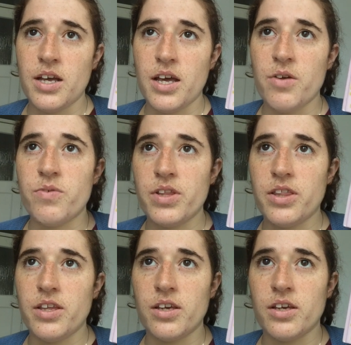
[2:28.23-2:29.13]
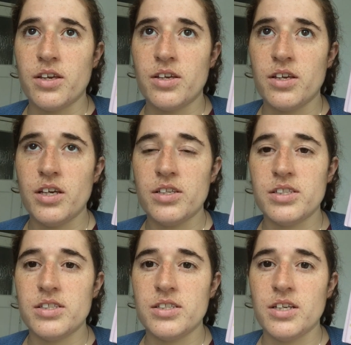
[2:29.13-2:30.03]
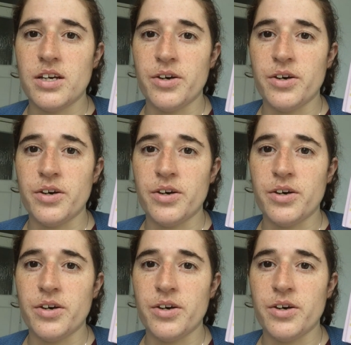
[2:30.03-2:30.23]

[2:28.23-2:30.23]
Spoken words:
everything is